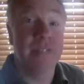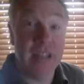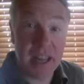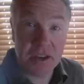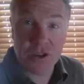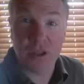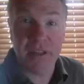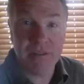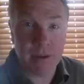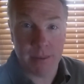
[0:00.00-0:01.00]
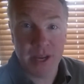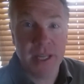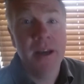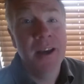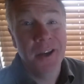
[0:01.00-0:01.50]
financially from
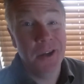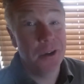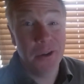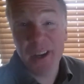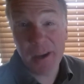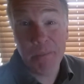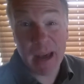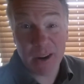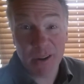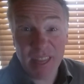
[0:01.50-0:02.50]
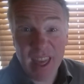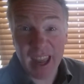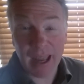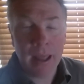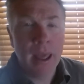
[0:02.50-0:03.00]
it, you're doing a better
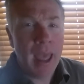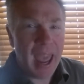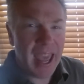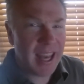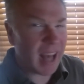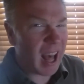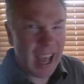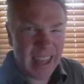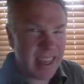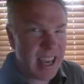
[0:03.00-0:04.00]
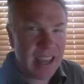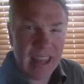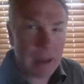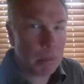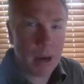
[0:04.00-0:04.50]
thing. And I think
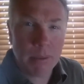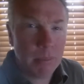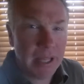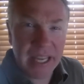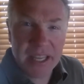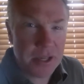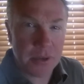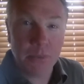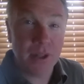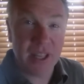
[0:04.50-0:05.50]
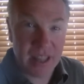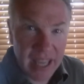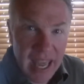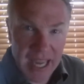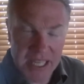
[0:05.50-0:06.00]
that probably isn't really the
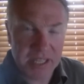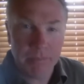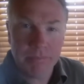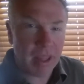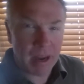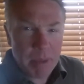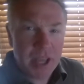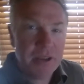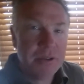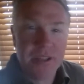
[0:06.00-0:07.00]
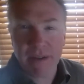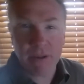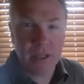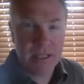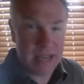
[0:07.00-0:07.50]
case. And I'm going to use
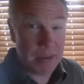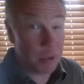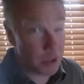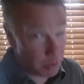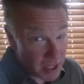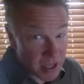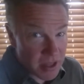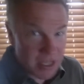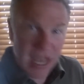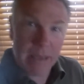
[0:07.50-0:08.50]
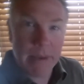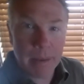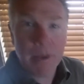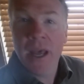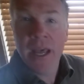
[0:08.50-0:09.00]
several examples. The reason this came
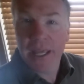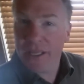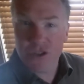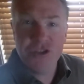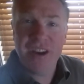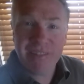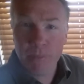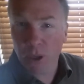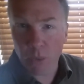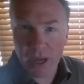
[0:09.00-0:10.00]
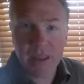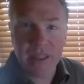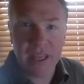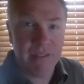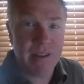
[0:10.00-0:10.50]
up is Jeff Berwick,
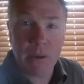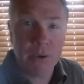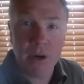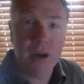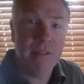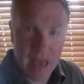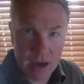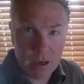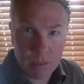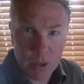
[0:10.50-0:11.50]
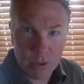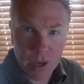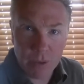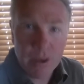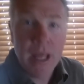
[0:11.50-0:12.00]
the founder of
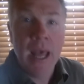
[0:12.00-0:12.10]
Anarchapulco,